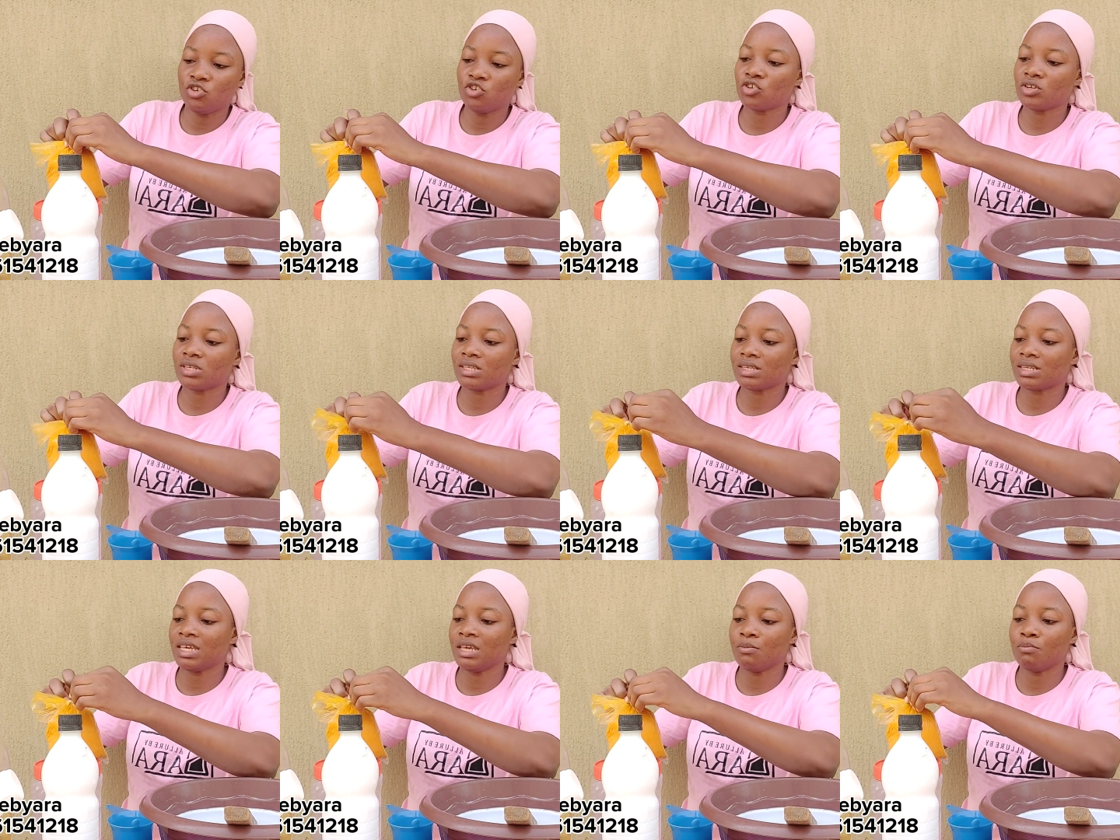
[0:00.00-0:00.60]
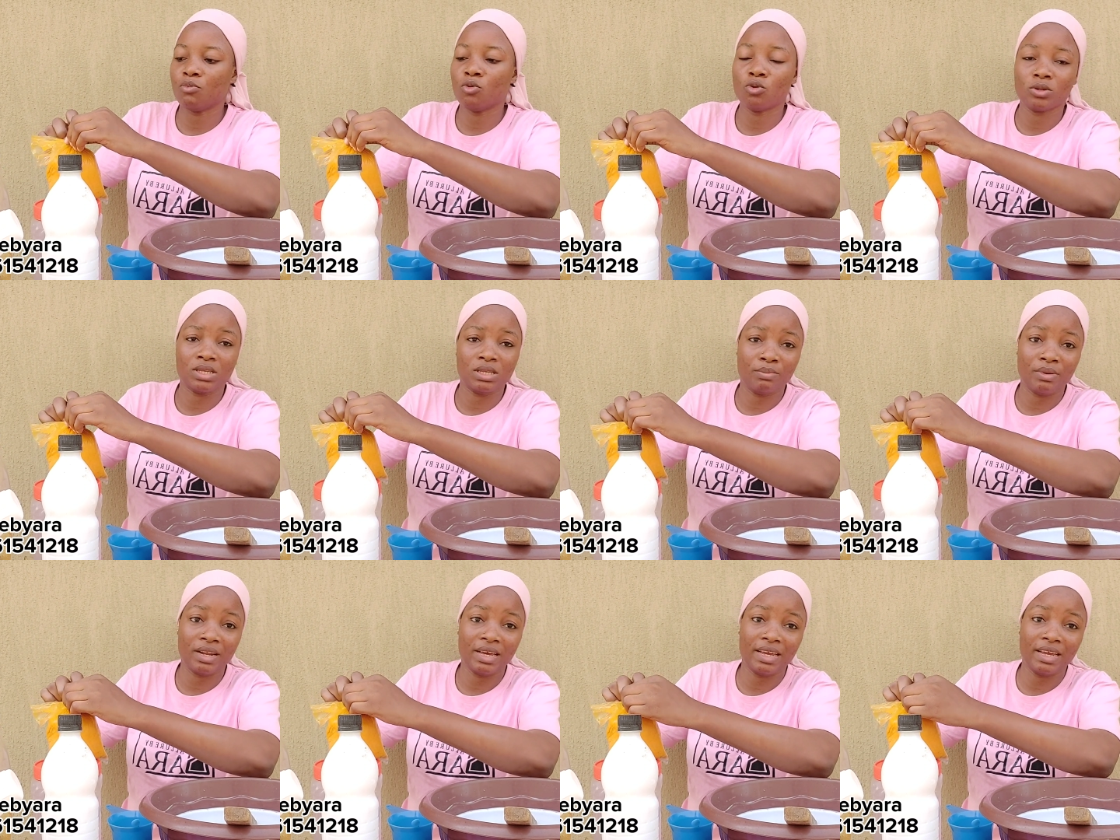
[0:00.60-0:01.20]
just keep
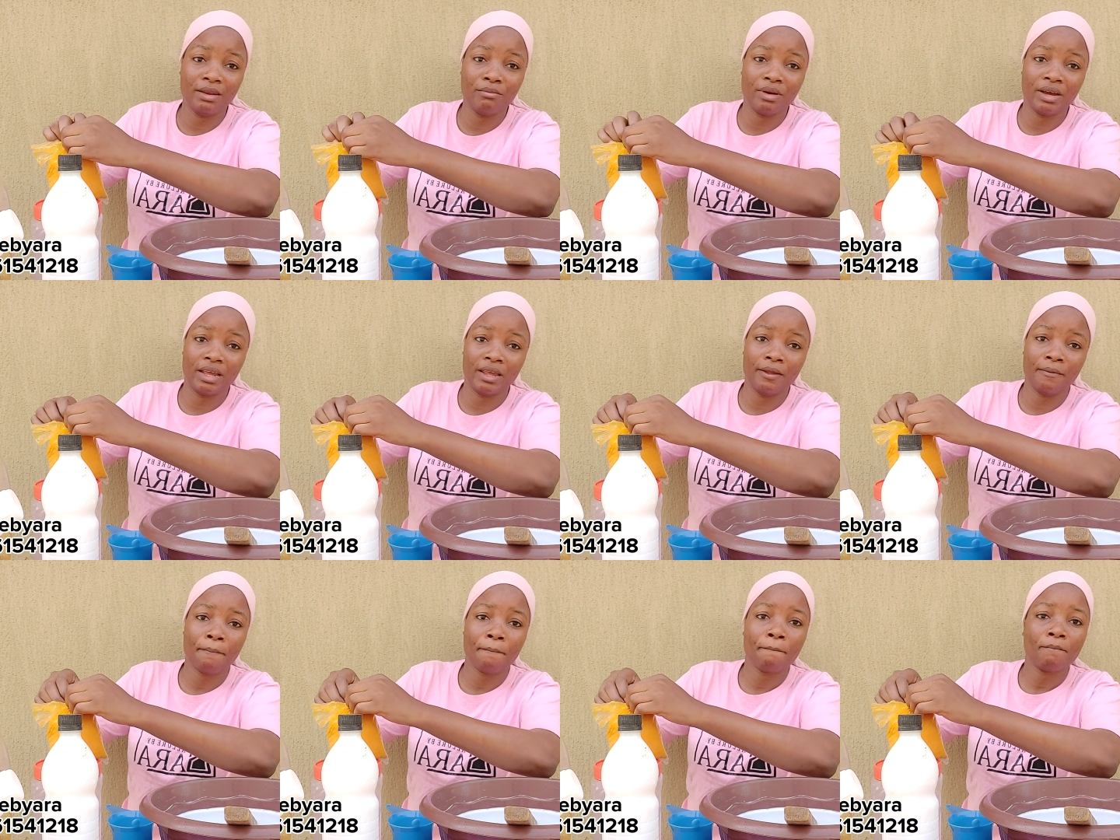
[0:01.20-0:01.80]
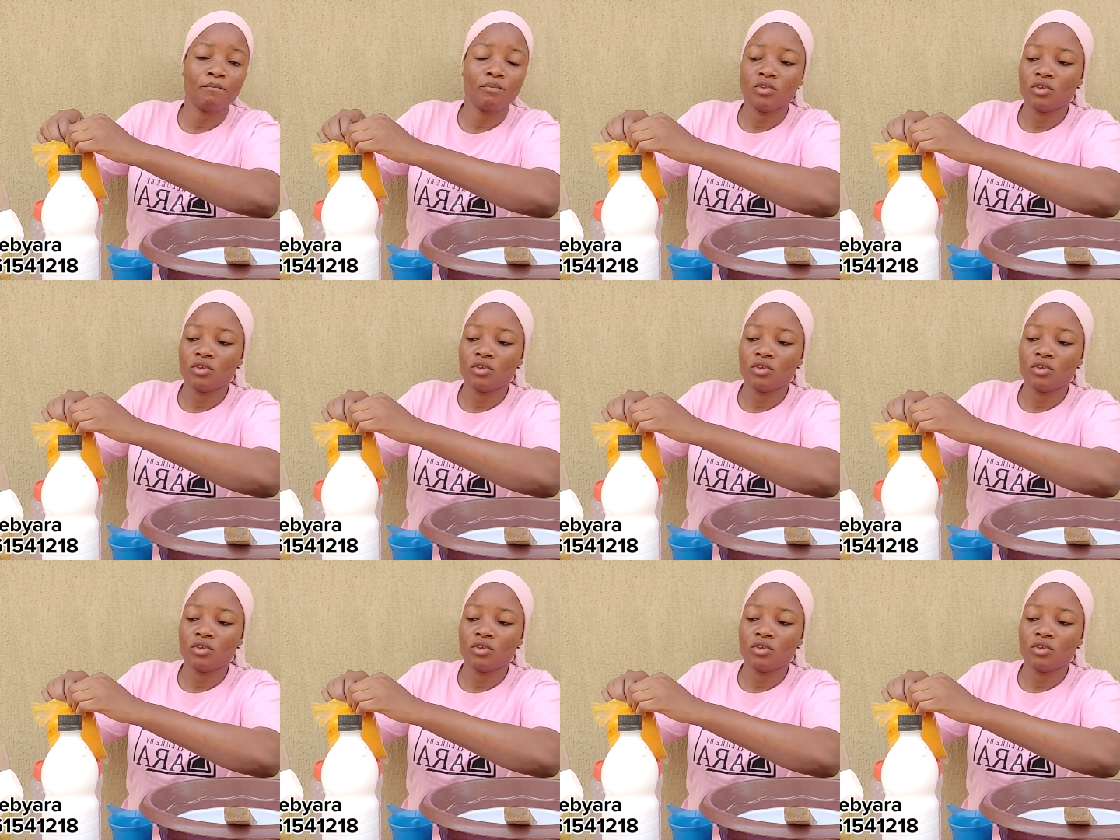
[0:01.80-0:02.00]
multiplying by